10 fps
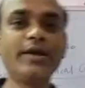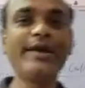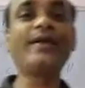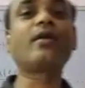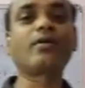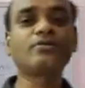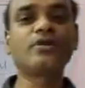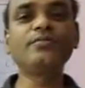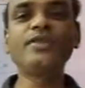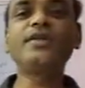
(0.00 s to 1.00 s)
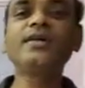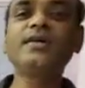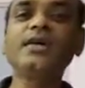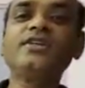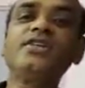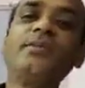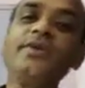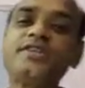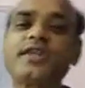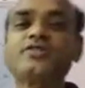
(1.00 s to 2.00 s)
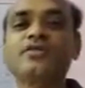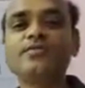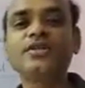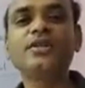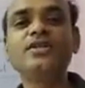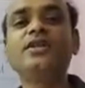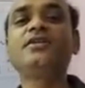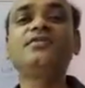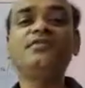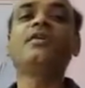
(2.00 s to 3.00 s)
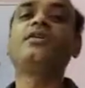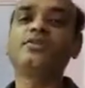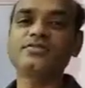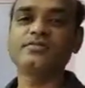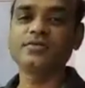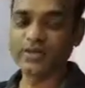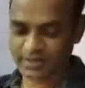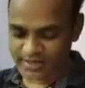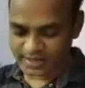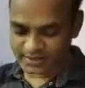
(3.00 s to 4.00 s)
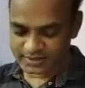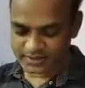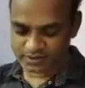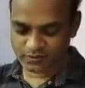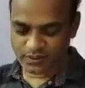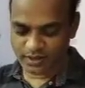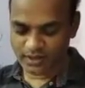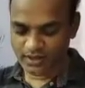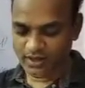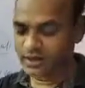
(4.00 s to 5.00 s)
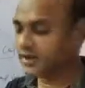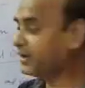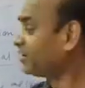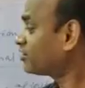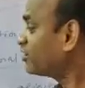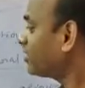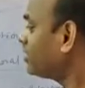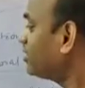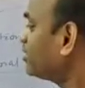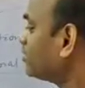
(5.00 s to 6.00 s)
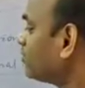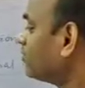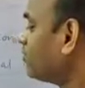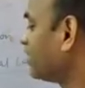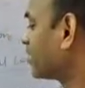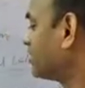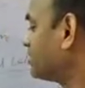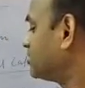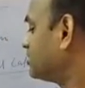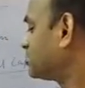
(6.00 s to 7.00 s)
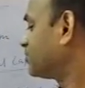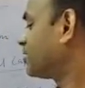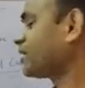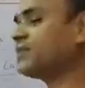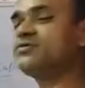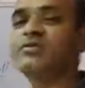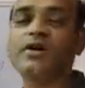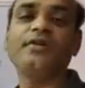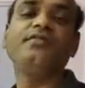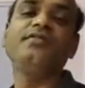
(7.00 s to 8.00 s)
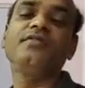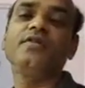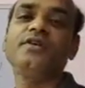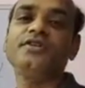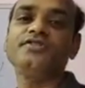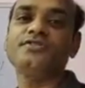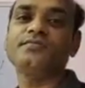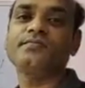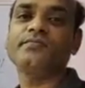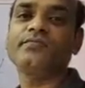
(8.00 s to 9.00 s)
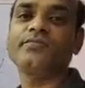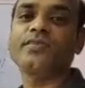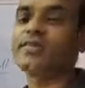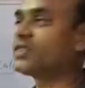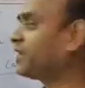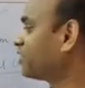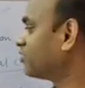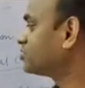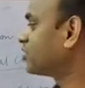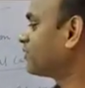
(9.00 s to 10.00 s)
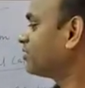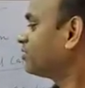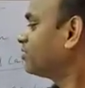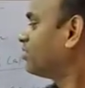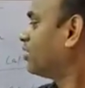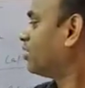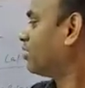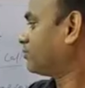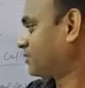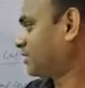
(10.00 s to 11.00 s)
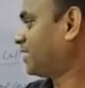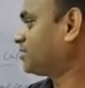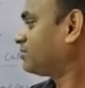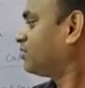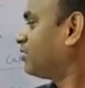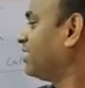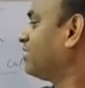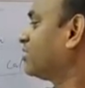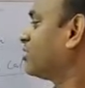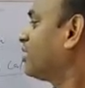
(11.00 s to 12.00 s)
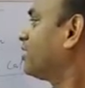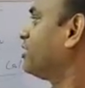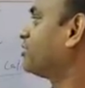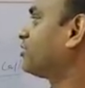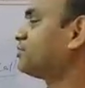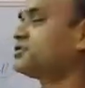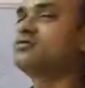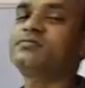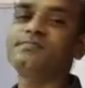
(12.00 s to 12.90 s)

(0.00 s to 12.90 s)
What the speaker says: error, something is in mistake, something is in difficulties. It arises while internally we are getting some traps or difficulties. That will be solved by the that is the internal interrupts.